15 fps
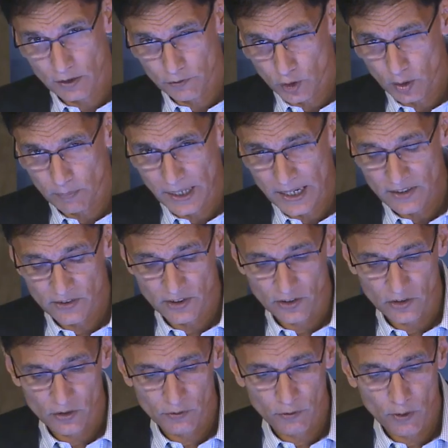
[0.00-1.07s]
fuel
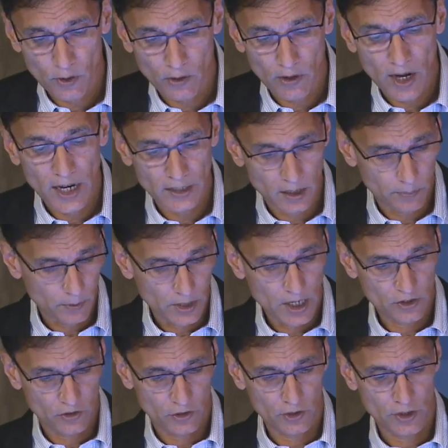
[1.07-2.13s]
bases for either
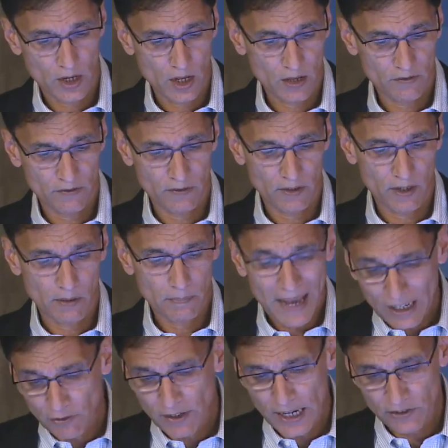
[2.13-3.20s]
production of uh,
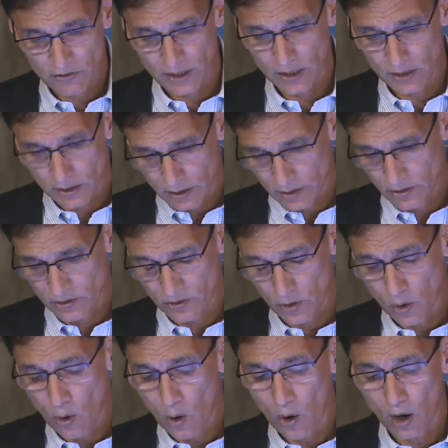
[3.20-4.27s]
manufacturing goods
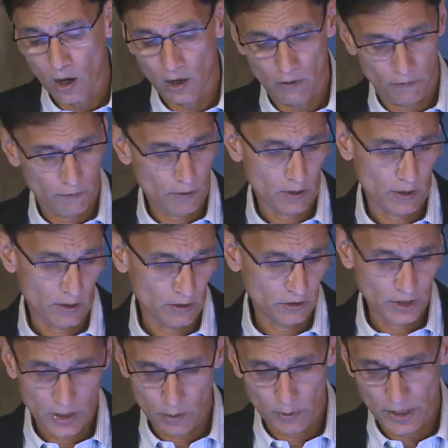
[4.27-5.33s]
or for
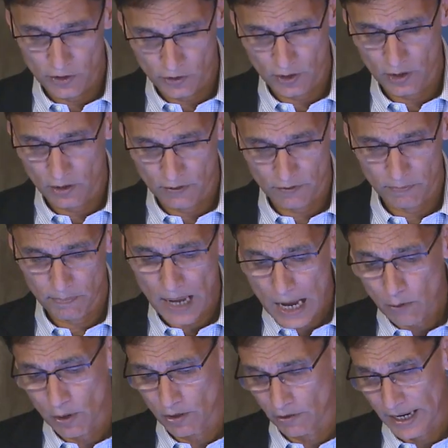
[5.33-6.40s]
generation of
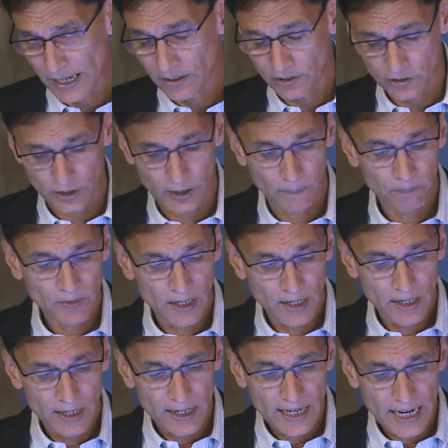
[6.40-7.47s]
power or energy.
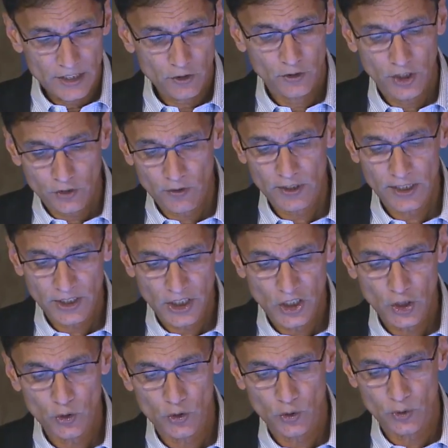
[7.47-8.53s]
And so this will
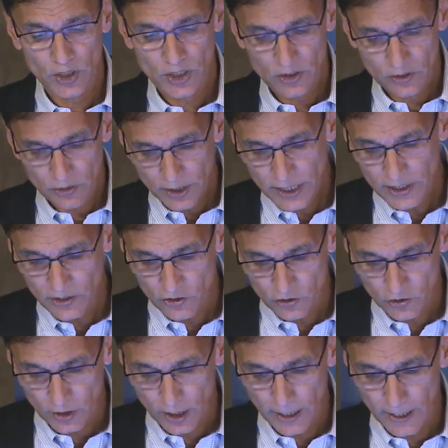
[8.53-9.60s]
continue to
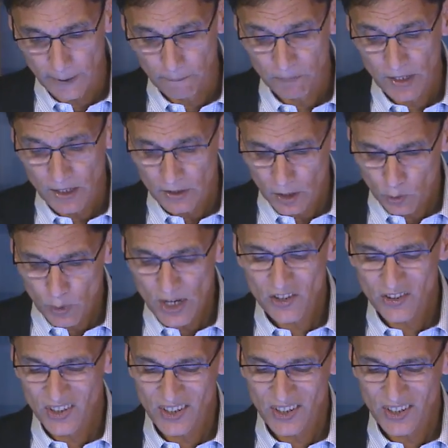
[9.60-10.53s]
increase. Uh, the question